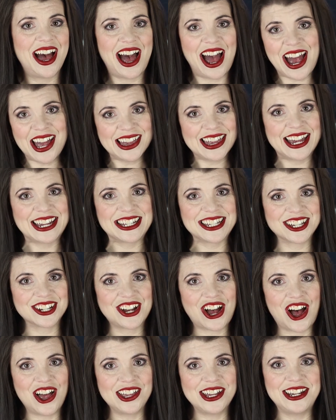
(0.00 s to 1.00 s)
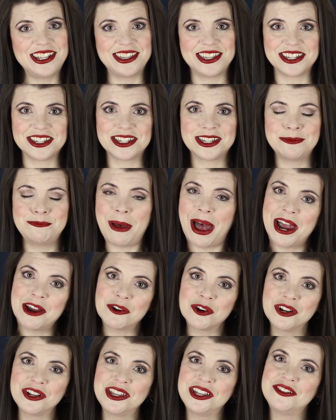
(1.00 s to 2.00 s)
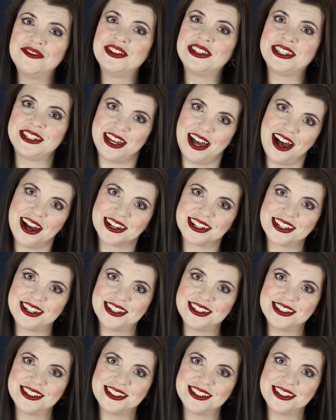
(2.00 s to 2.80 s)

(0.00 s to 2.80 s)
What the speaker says: I like to call it the spiral of suck.